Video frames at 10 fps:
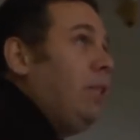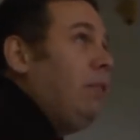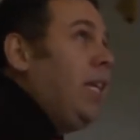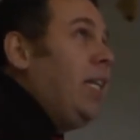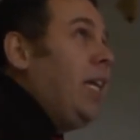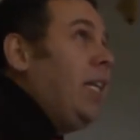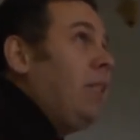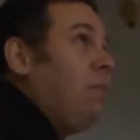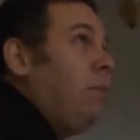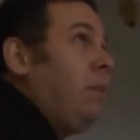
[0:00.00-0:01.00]
saying that,
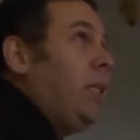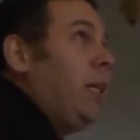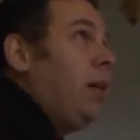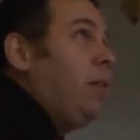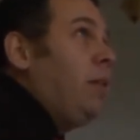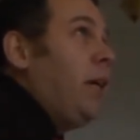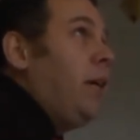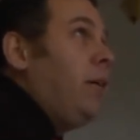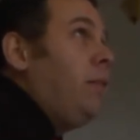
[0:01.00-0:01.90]
that's probably Art Deco.